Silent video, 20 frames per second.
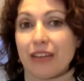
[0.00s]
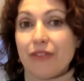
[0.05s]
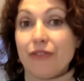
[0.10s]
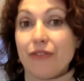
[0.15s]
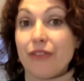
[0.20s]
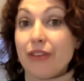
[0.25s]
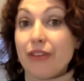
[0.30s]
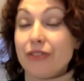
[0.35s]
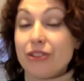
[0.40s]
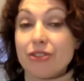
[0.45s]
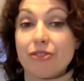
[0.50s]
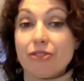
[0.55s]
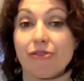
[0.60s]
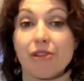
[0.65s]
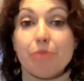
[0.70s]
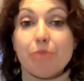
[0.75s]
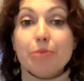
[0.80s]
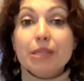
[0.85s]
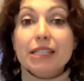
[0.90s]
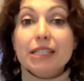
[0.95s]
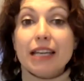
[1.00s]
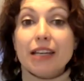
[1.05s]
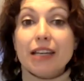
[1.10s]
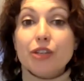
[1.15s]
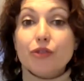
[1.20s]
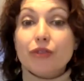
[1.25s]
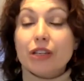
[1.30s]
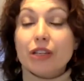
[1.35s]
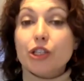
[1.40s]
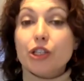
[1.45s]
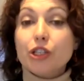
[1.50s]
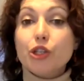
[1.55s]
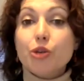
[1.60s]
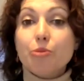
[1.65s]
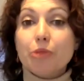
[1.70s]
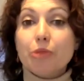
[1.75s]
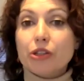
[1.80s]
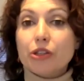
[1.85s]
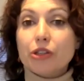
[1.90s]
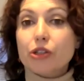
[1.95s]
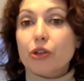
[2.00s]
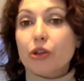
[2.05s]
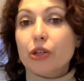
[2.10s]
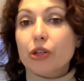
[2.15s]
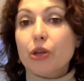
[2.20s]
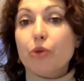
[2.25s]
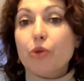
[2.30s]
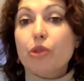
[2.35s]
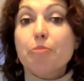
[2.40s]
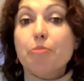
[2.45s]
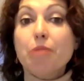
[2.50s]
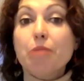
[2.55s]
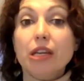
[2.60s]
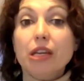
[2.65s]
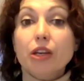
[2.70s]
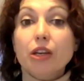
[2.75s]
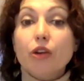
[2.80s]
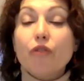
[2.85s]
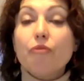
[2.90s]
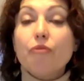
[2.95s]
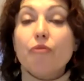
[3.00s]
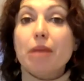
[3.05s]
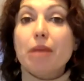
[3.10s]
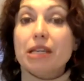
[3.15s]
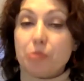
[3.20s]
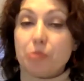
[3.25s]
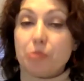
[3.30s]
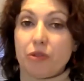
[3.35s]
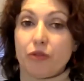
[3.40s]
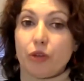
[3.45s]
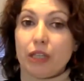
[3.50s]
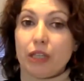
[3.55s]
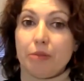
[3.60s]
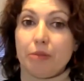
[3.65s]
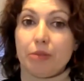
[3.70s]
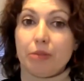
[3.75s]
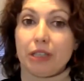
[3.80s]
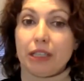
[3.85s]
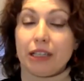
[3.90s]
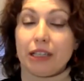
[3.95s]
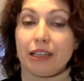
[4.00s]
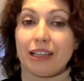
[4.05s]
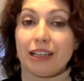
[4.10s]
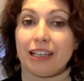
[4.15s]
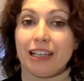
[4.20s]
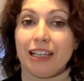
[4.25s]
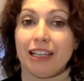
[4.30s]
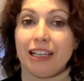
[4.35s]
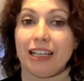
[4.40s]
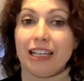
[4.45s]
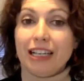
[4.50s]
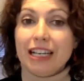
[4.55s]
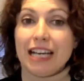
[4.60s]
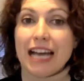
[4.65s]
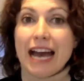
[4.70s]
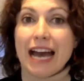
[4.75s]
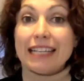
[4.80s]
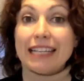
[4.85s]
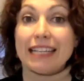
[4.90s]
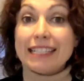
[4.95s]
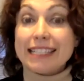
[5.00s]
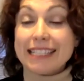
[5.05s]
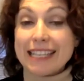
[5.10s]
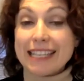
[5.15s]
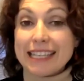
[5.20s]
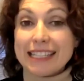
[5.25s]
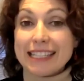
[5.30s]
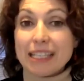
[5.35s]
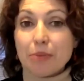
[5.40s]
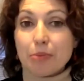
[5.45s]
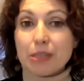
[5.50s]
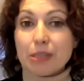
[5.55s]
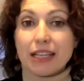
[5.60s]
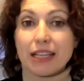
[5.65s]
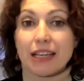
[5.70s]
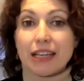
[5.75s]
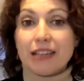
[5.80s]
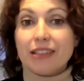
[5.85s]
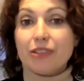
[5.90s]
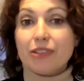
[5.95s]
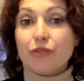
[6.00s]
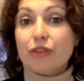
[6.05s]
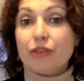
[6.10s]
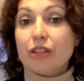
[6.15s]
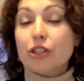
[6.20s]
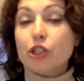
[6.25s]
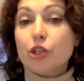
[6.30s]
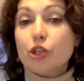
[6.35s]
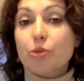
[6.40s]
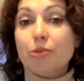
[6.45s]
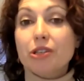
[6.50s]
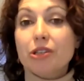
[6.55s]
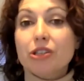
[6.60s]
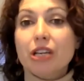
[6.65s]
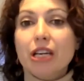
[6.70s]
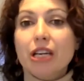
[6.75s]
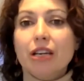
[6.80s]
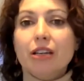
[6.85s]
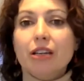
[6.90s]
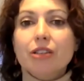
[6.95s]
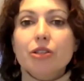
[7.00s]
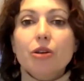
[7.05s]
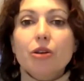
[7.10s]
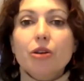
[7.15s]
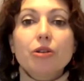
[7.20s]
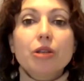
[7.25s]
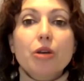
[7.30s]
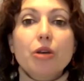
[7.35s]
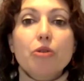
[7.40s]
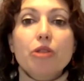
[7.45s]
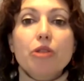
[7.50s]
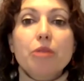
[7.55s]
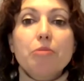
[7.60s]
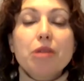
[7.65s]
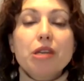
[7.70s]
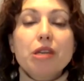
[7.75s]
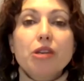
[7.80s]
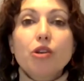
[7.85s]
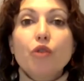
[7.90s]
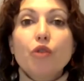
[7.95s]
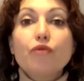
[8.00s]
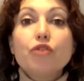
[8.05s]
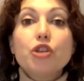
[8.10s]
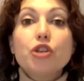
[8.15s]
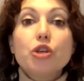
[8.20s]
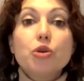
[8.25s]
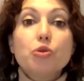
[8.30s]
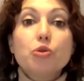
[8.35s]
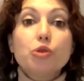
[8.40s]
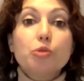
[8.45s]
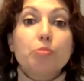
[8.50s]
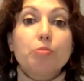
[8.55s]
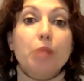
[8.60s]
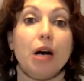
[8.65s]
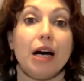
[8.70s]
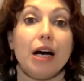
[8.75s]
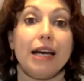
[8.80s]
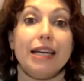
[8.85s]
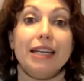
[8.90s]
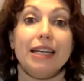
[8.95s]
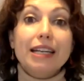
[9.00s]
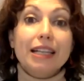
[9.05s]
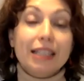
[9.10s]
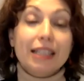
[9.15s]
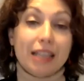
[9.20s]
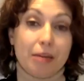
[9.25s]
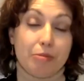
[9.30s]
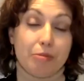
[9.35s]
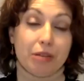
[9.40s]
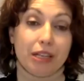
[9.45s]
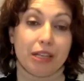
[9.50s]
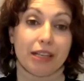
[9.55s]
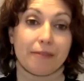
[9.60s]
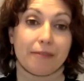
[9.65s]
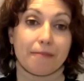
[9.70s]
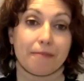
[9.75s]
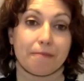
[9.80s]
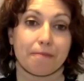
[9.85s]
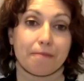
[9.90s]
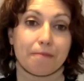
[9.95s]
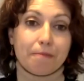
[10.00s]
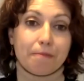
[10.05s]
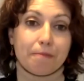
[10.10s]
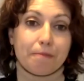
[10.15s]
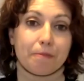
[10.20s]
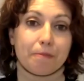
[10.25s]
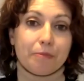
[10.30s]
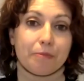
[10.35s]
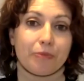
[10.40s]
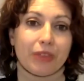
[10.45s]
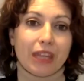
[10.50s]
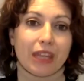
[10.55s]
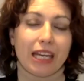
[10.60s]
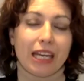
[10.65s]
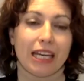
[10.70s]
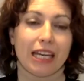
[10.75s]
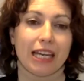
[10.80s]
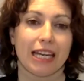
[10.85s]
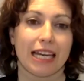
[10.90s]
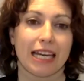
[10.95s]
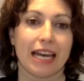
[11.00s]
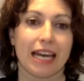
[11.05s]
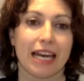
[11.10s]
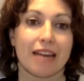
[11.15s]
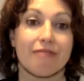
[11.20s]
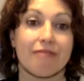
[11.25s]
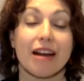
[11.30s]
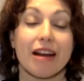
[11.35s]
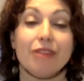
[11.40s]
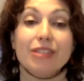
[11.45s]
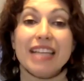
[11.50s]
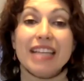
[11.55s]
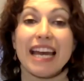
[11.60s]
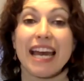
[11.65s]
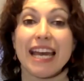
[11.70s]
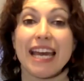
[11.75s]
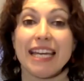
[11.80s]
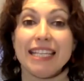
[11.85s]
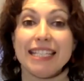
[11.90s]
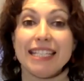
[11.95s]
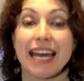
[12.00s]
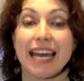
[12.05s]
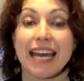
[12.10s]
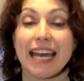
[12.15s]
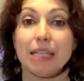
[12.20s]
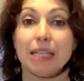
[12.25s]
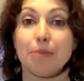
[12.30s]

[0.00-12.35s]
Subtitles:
53% of consumers don't know the meaning of best before labeling, and 60% of consumers don't know the meaning of use by labeling. Around 88